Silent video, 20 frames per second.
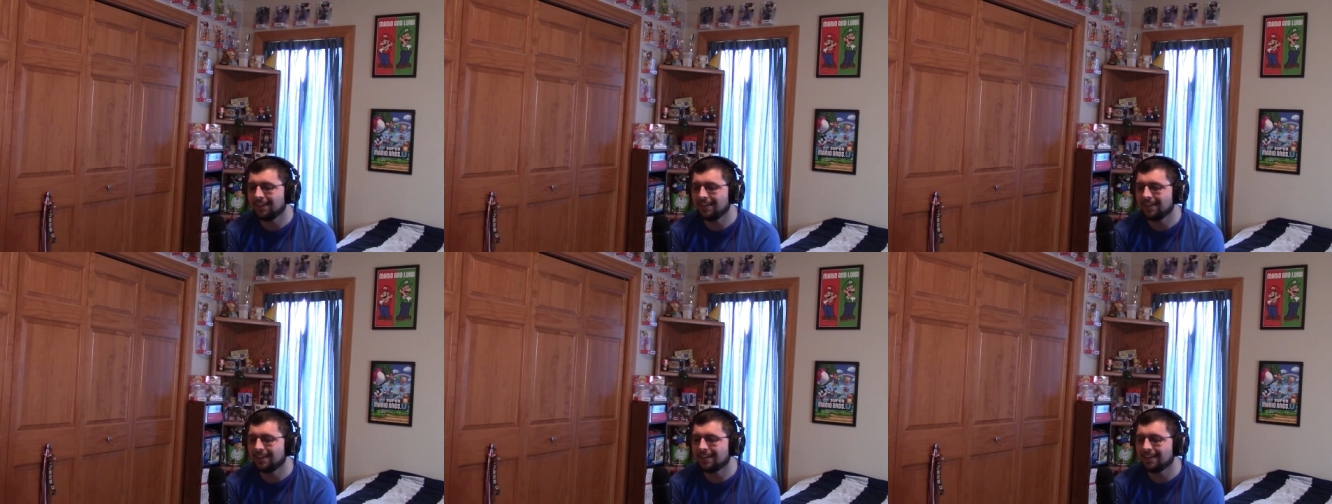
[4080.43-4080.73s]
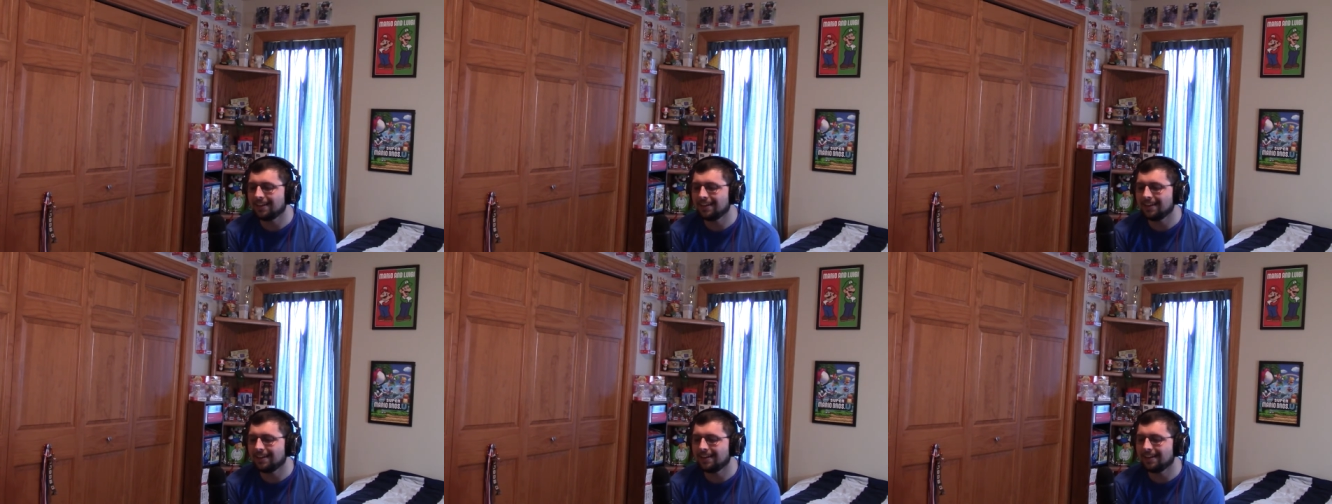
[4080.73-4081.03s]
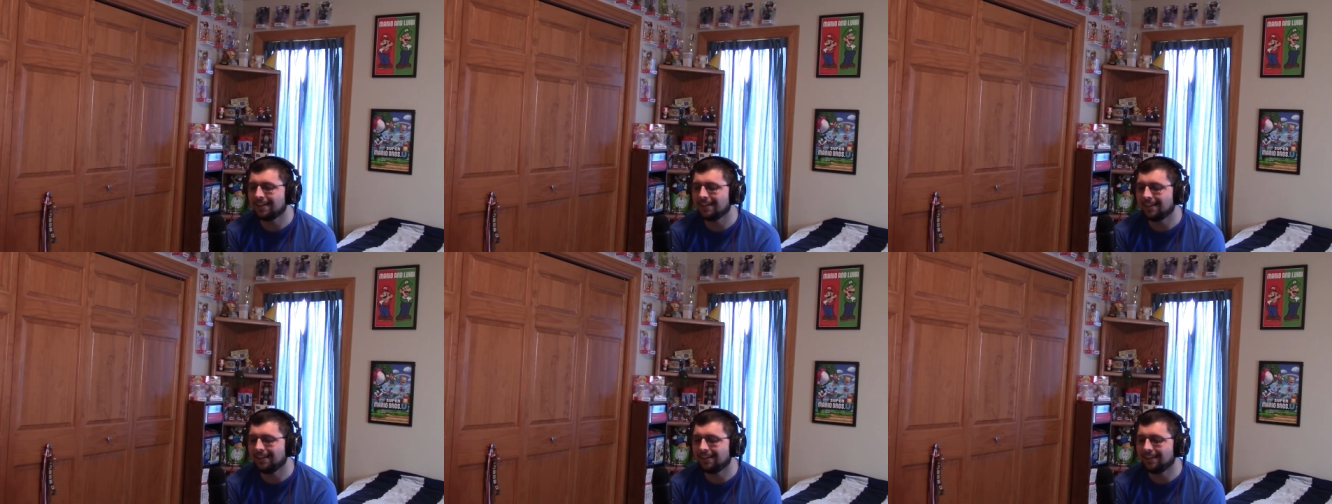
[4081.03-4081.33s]

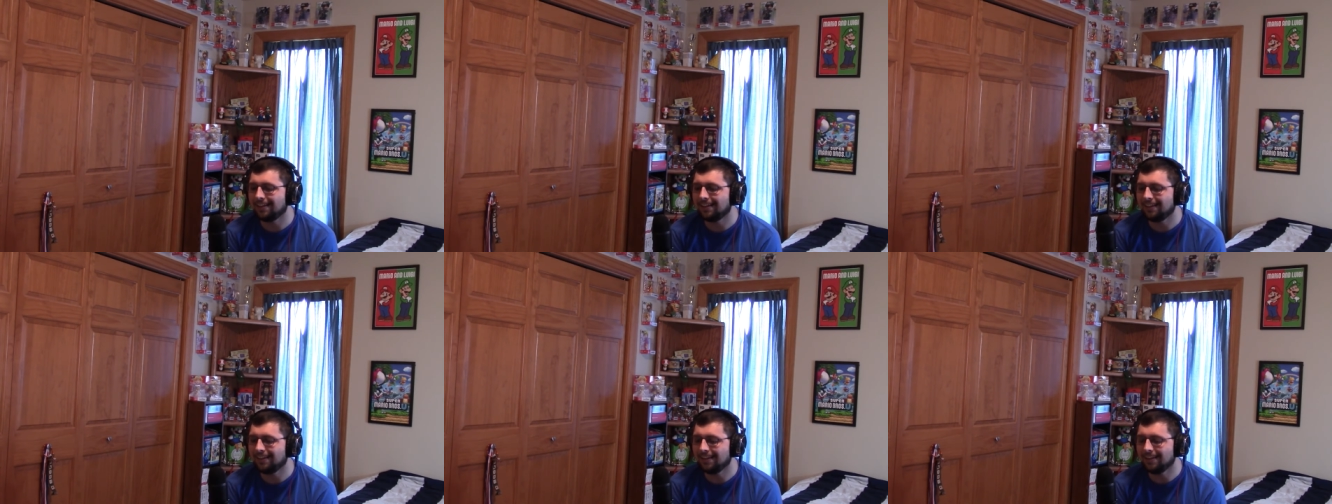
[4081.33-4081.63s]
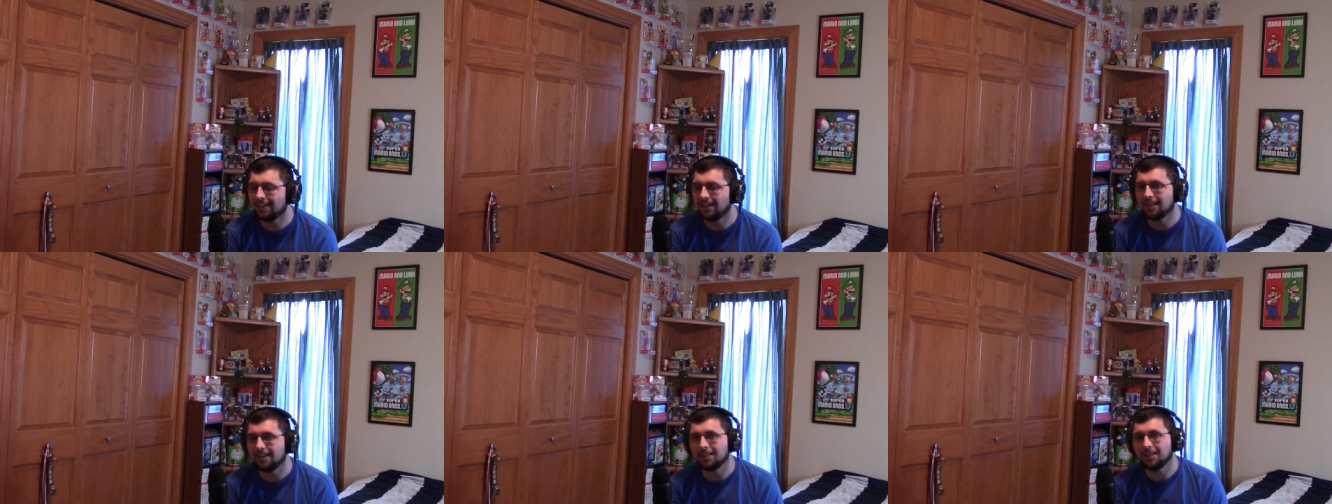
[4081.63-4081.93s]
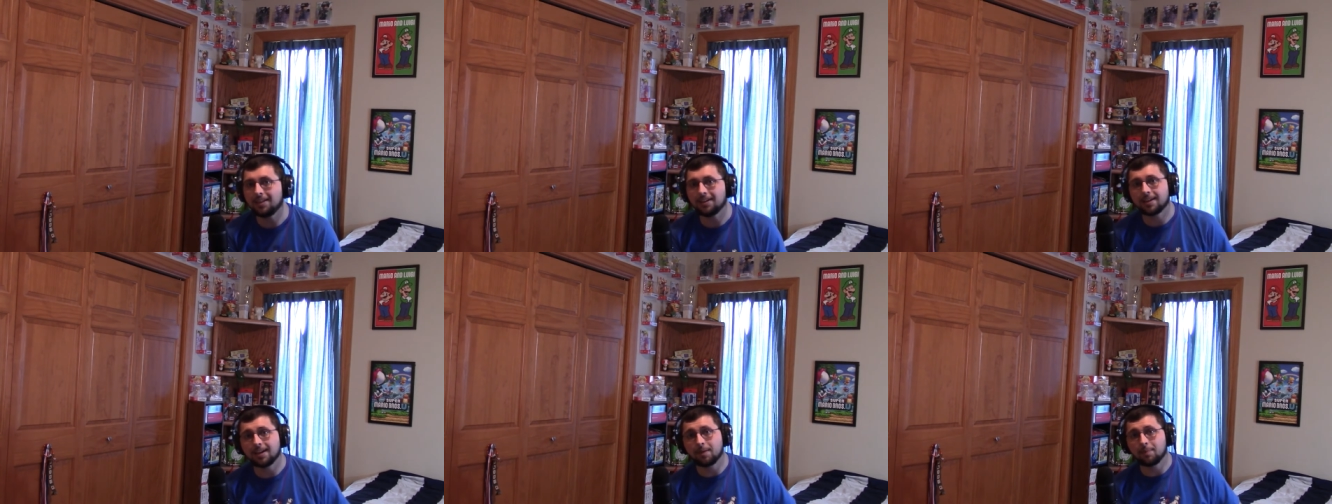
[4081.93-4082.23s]
In
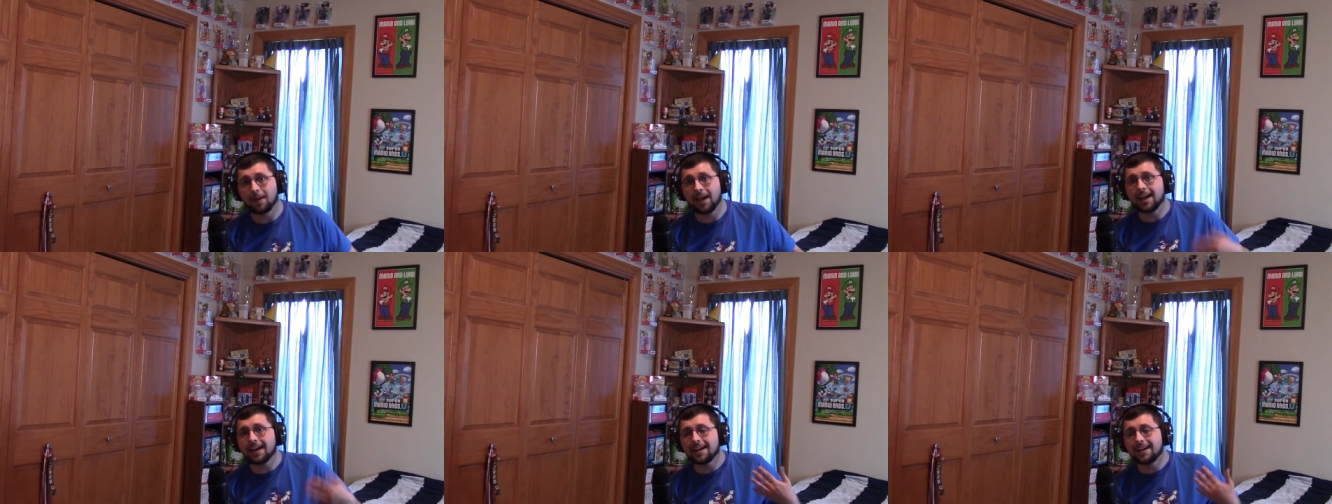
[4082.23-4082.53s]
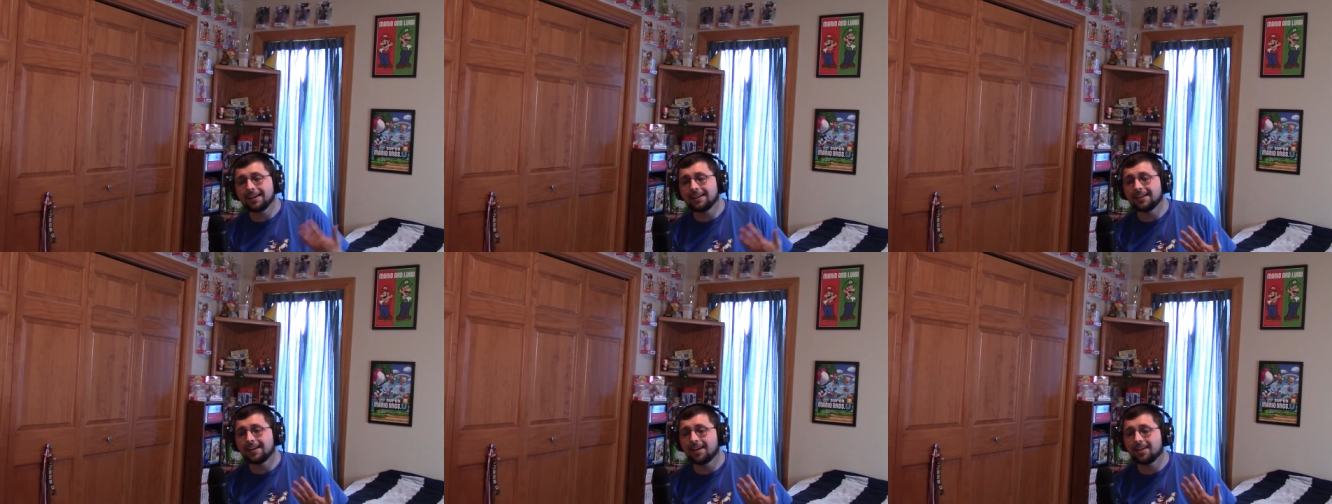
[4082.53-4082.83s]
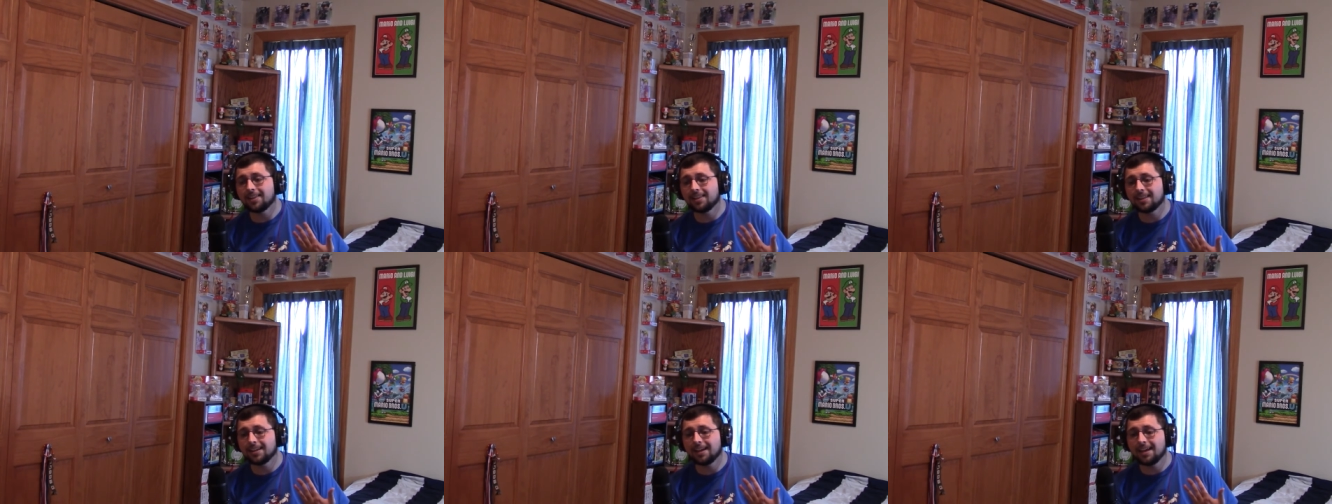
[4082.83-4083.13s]
looking back on it
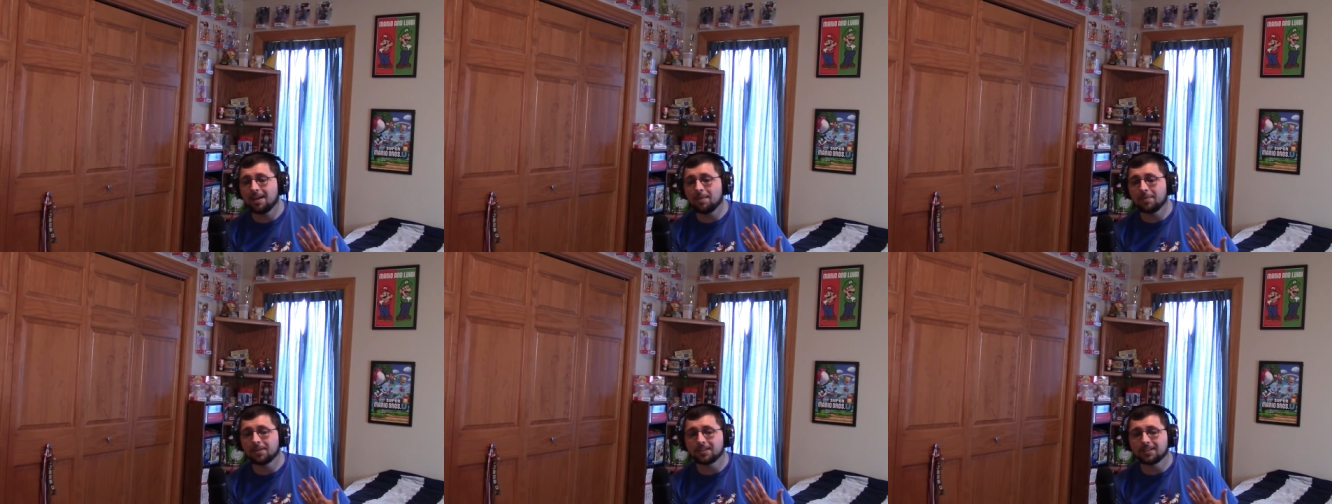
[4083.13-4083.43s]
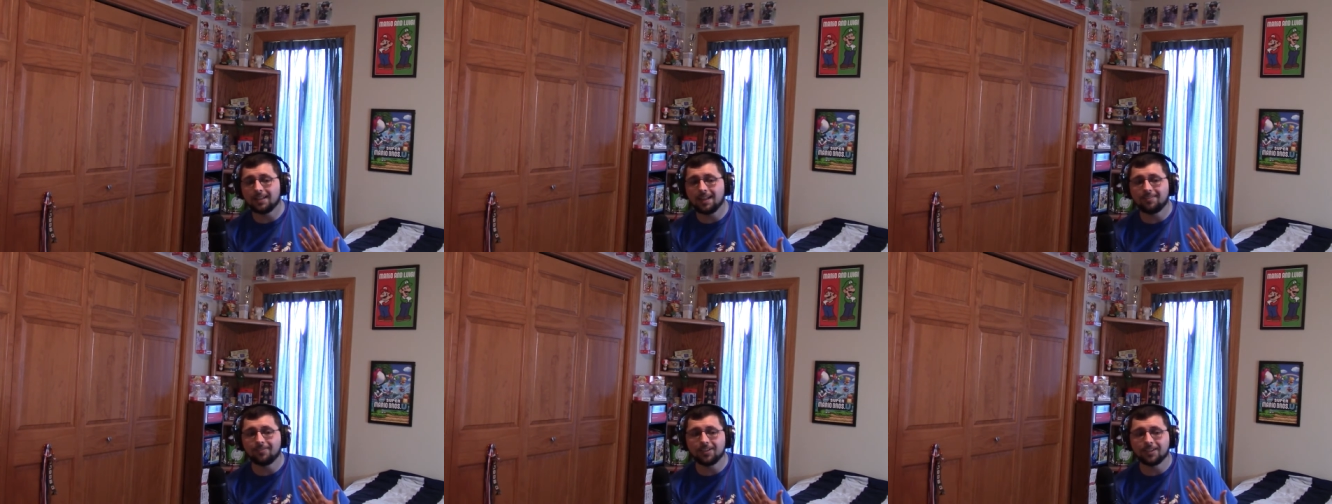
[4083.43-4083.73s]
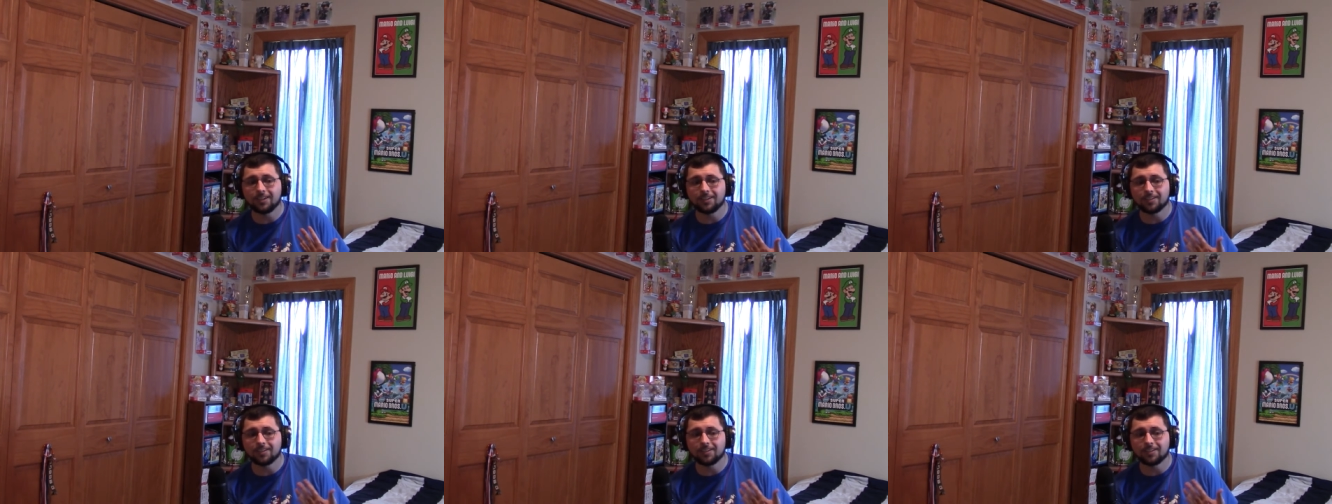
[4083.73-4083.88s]
now that the game is 11 years